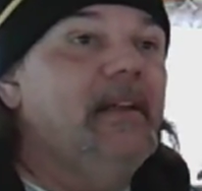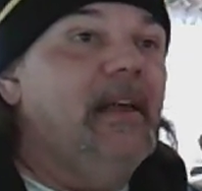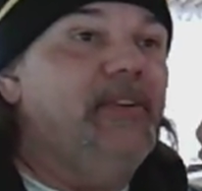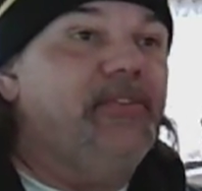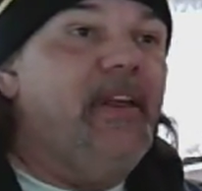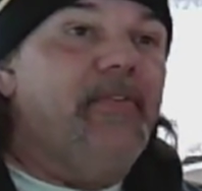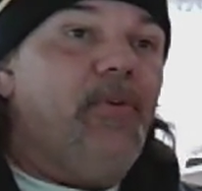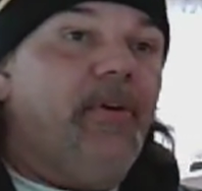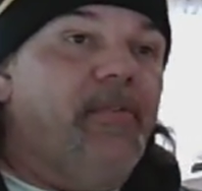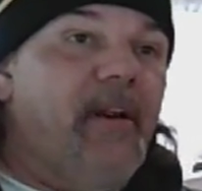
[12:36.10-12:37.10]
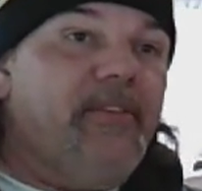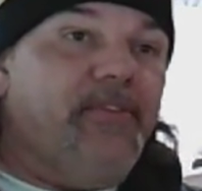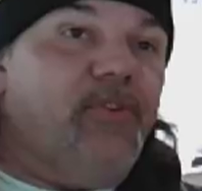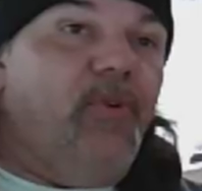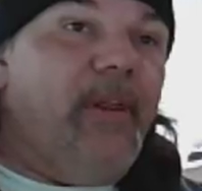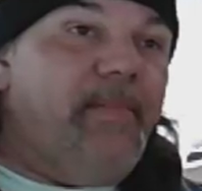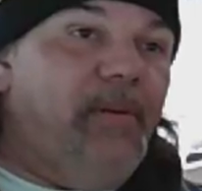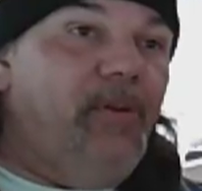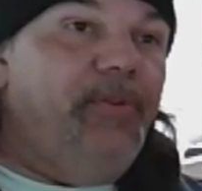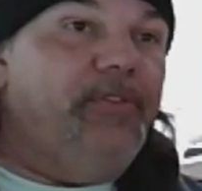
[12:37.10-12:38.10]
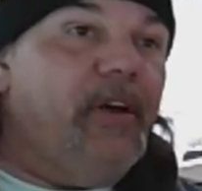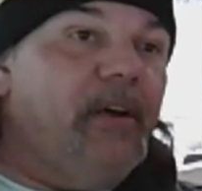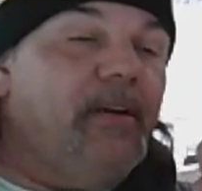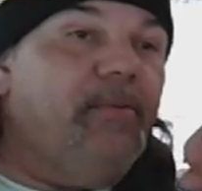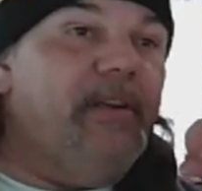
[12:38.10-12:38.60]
Instead of going right to Schoolie-Palooza,